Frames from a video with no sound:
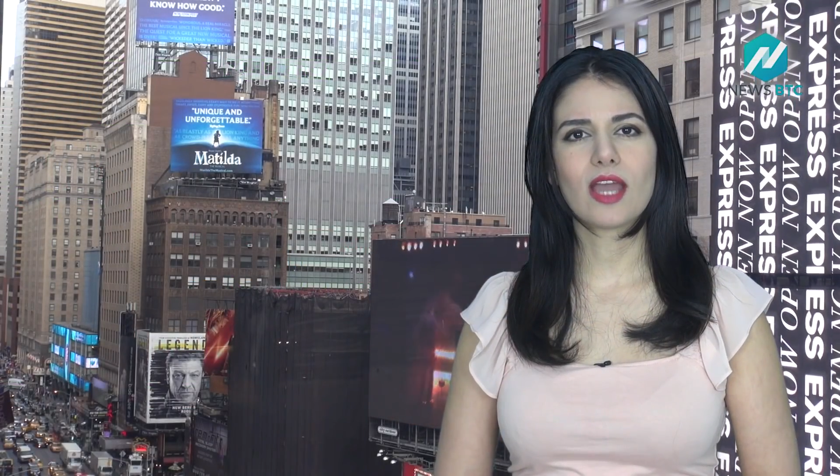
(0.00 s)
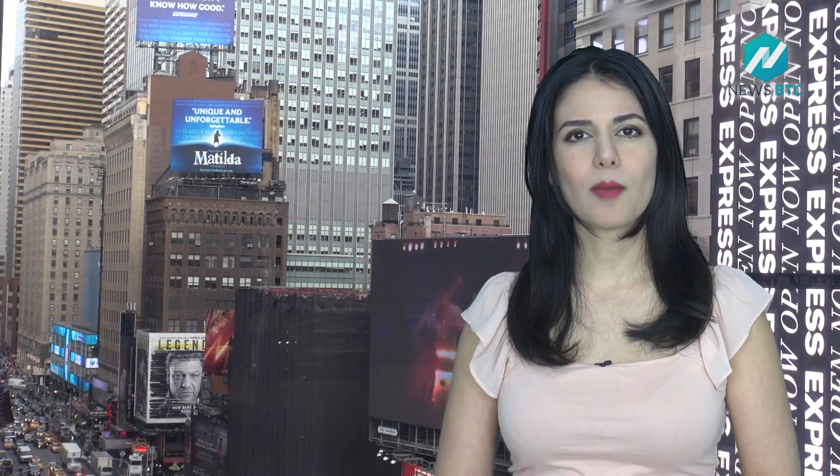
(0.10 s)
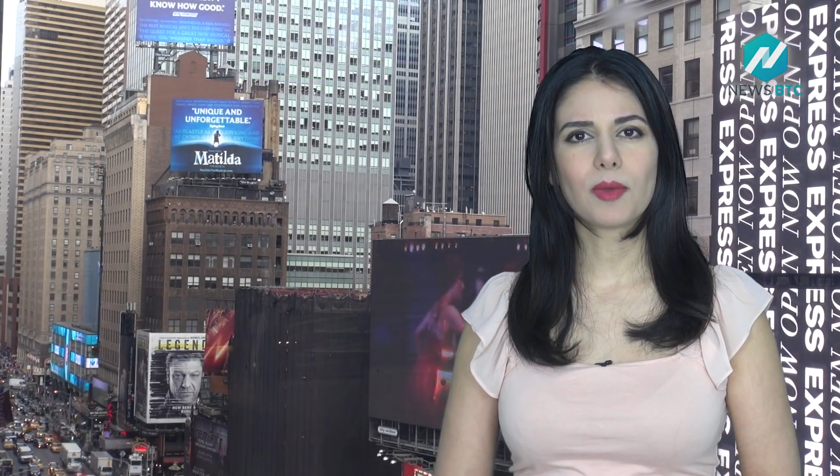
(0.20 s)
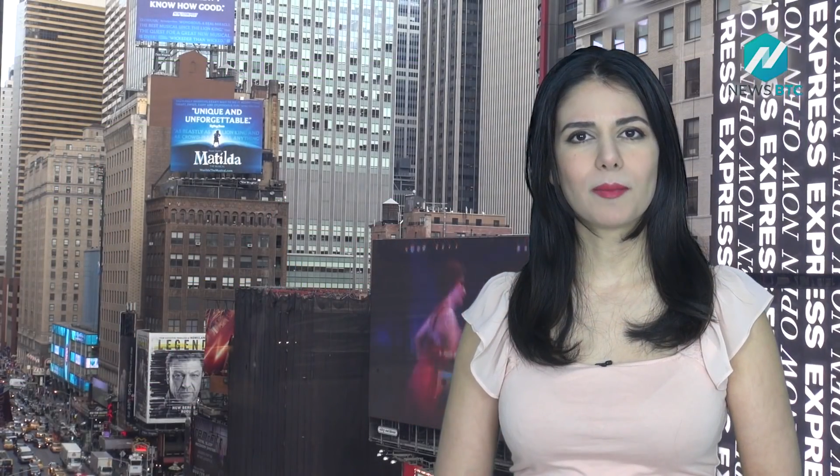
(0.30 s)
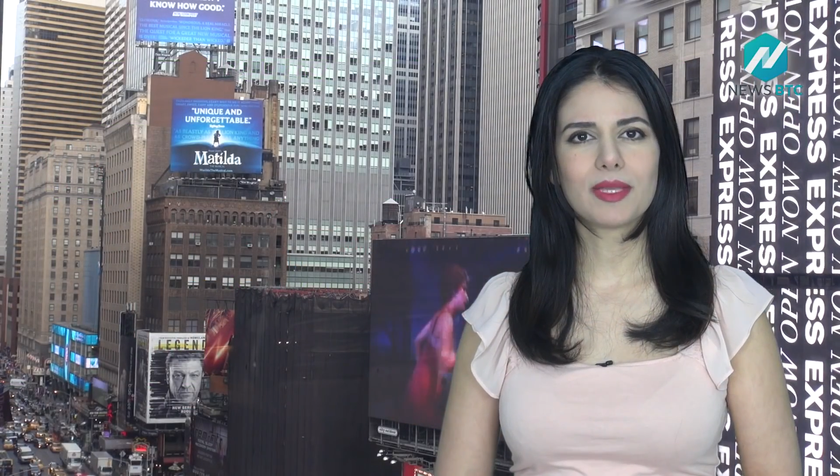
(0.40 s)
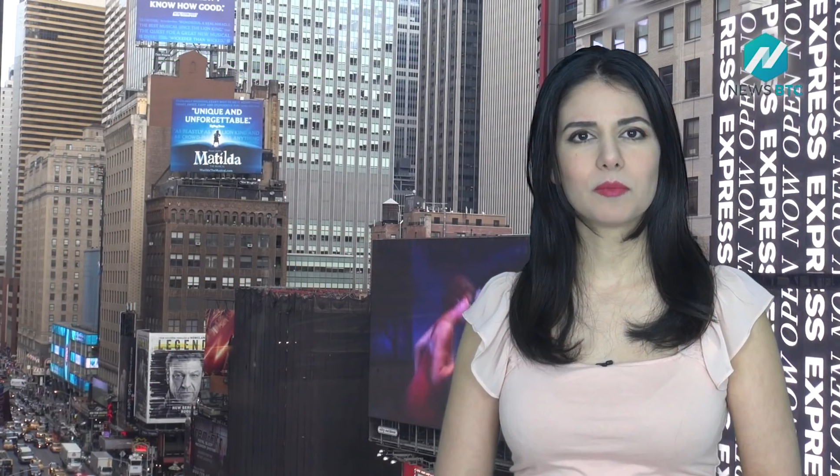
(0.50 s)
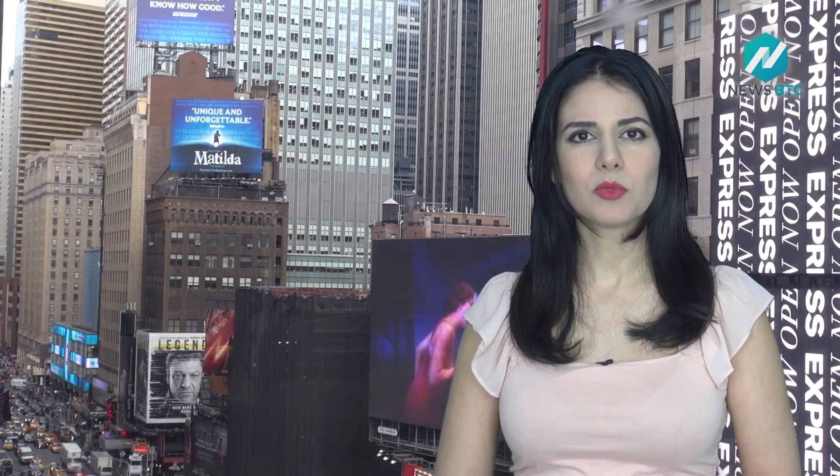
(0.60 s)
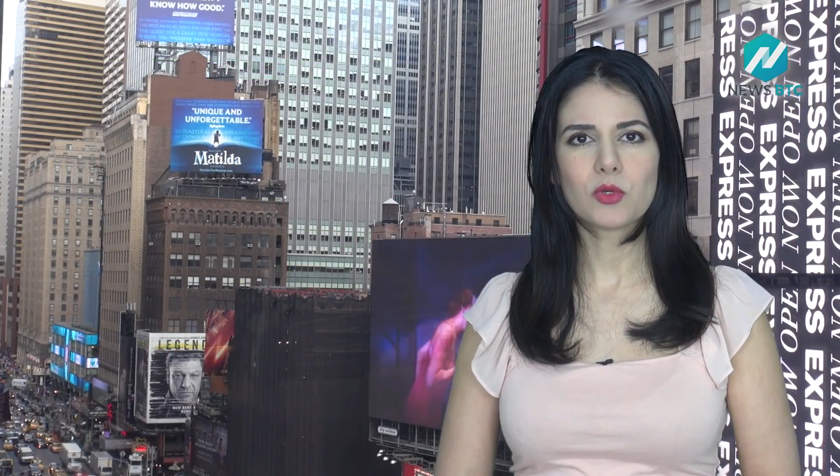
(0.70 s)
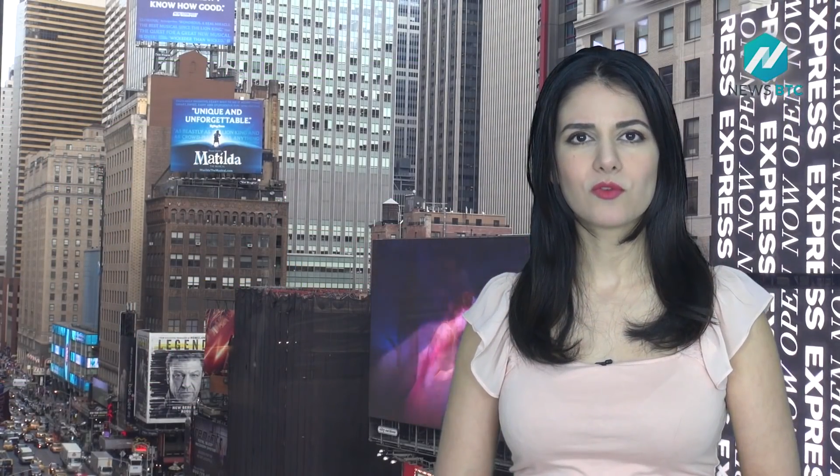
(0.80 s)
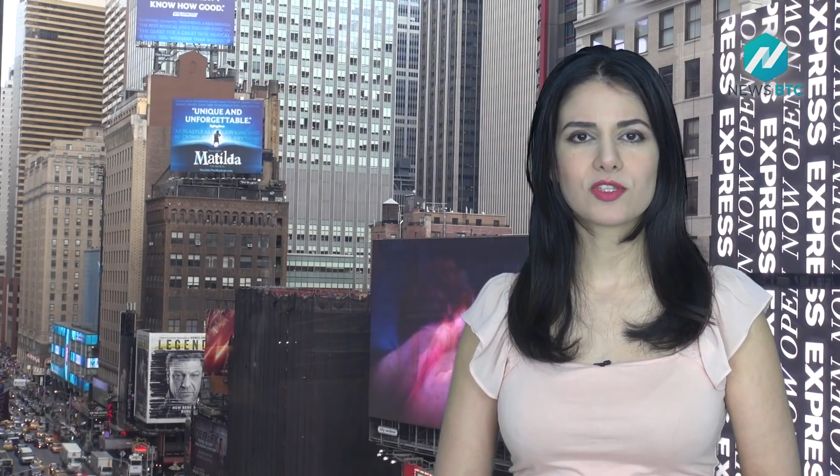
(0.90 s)
the
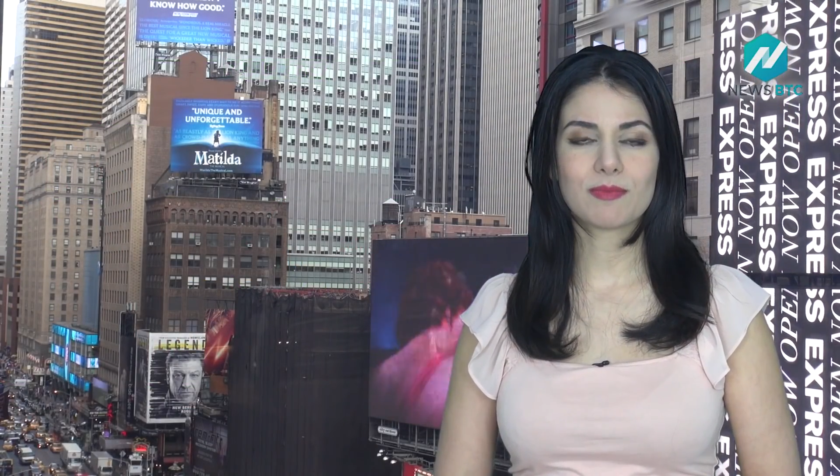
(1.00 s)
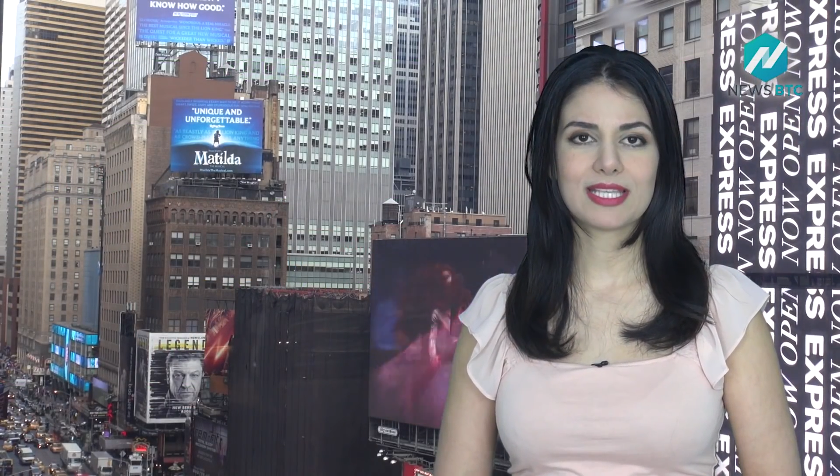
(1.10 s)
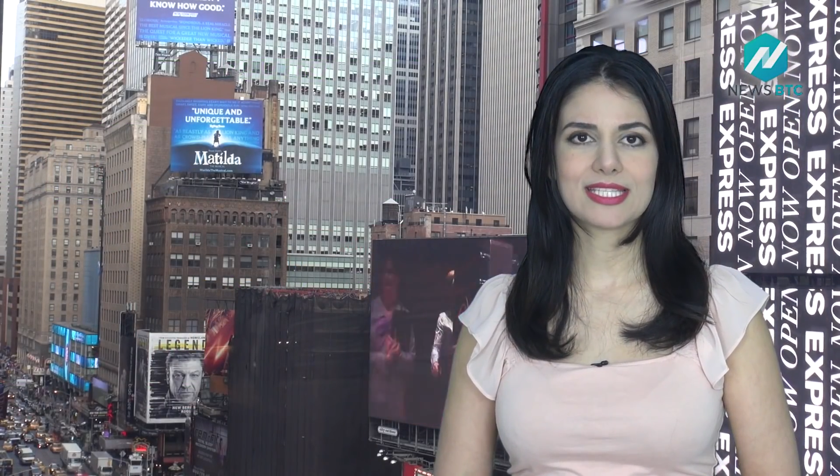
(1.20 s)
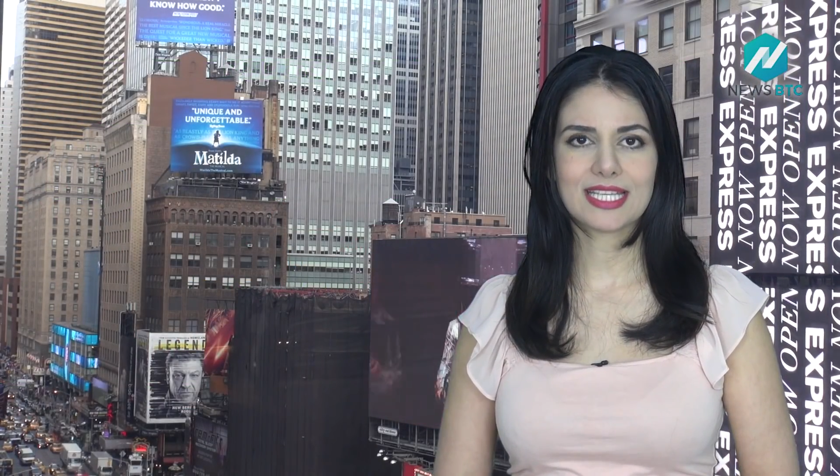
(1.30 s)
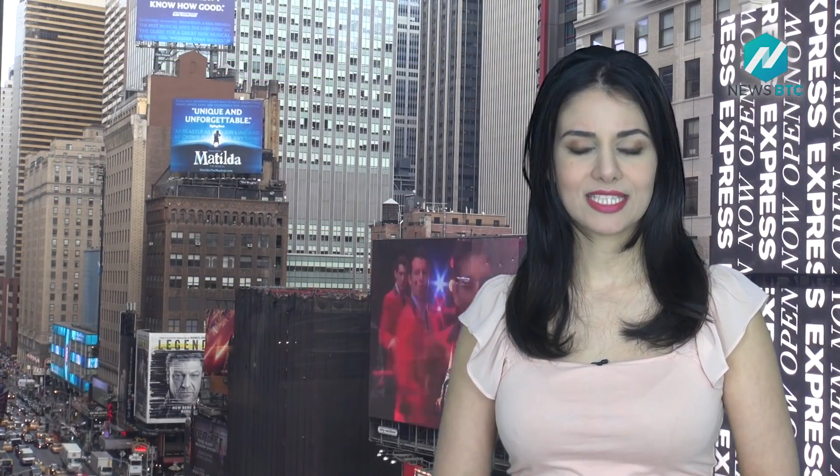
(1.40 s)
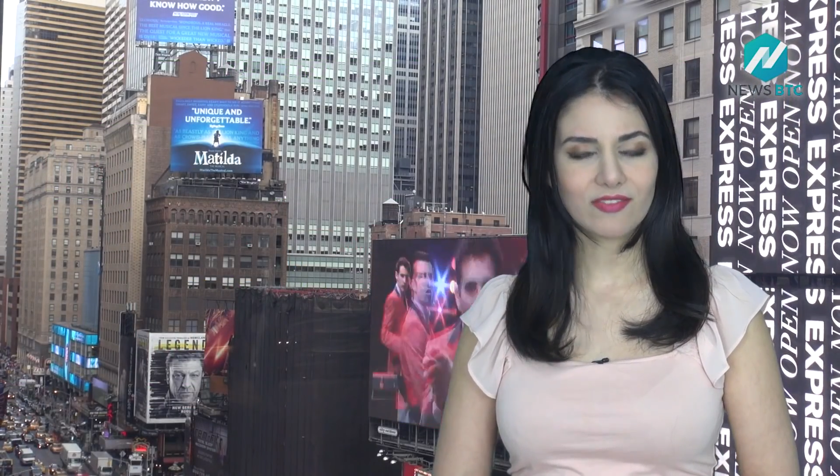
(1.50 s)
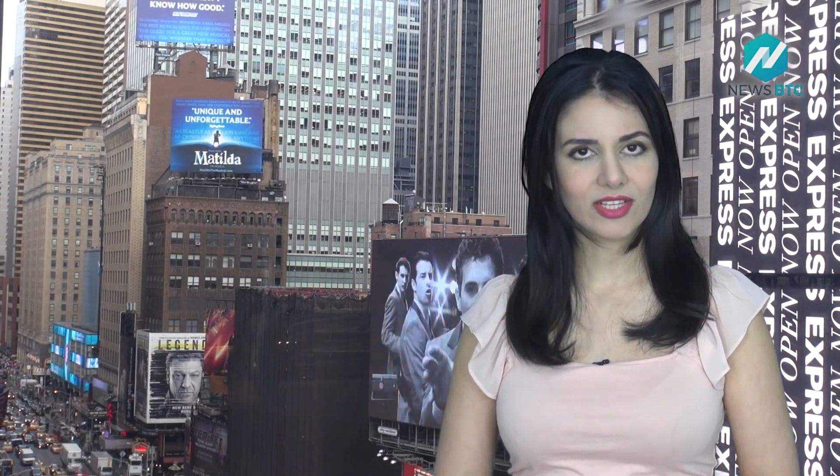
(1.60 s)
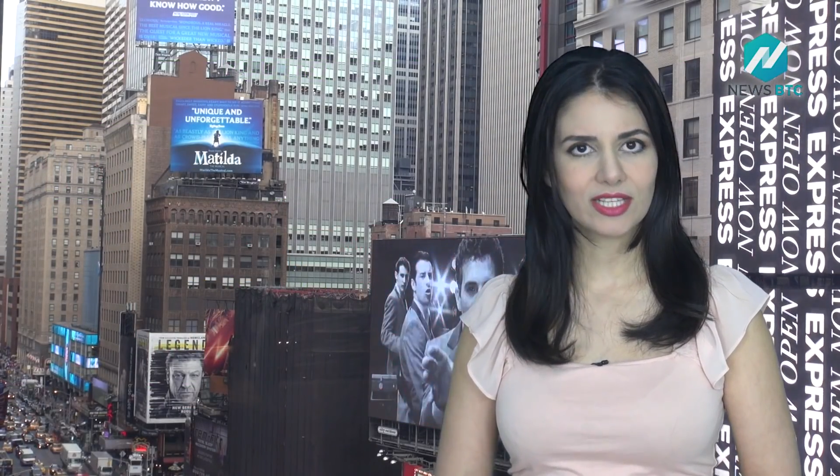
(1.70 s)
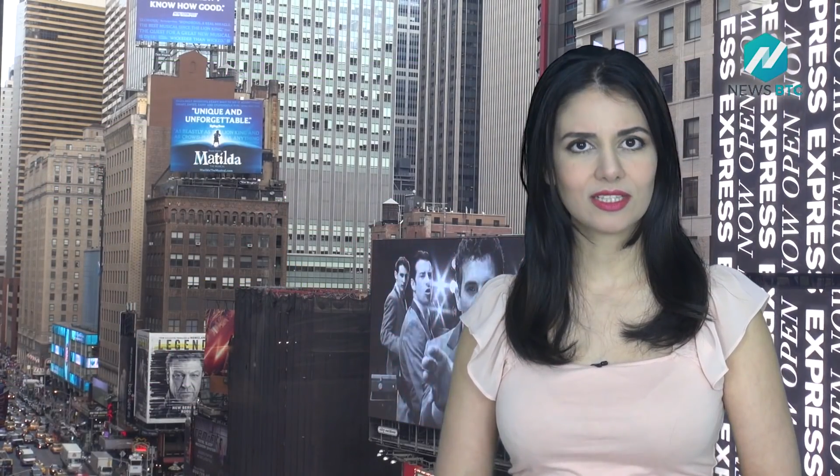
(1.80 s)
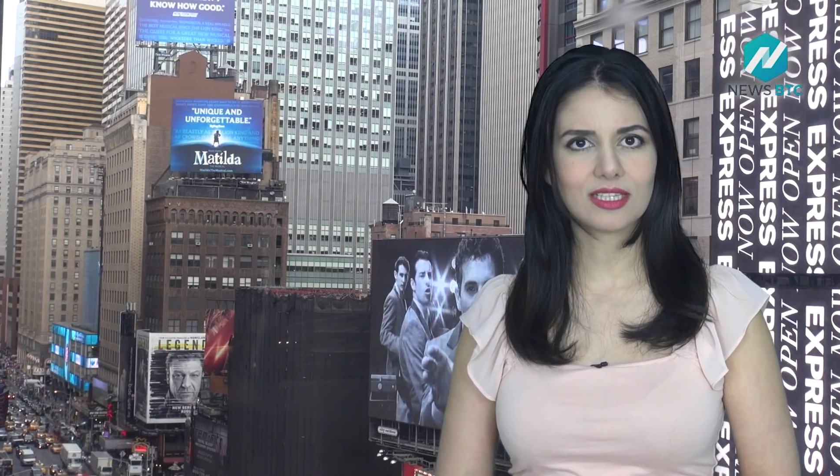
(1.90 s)
upcoming moves may
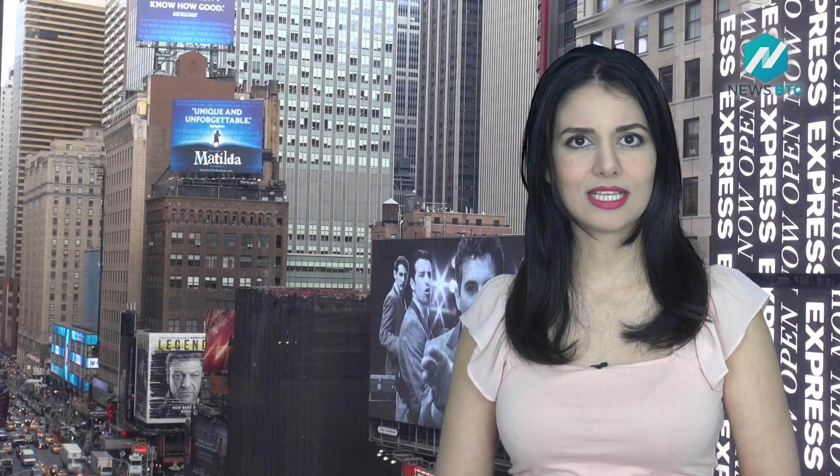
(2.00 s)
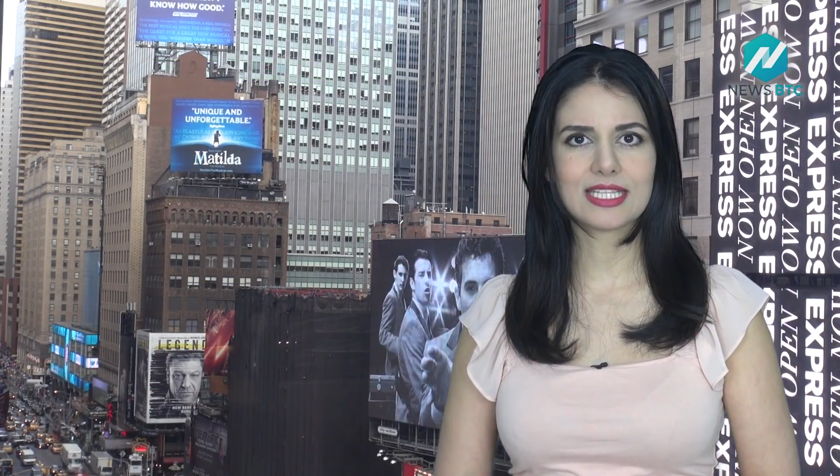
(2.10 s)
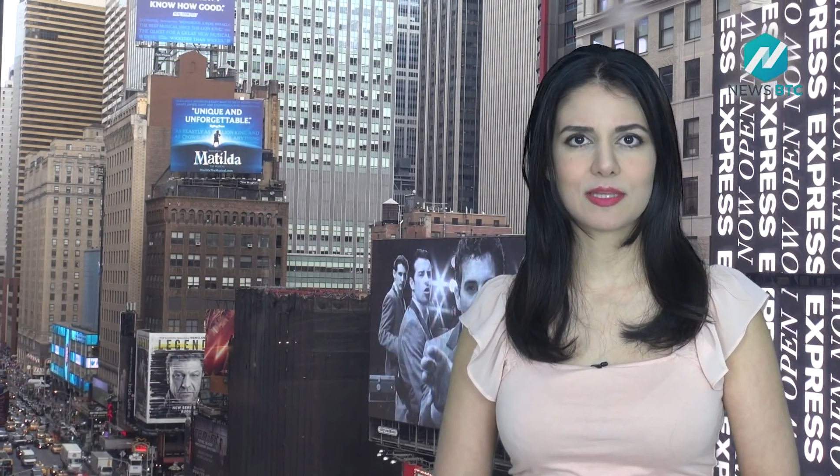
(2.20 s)
significantly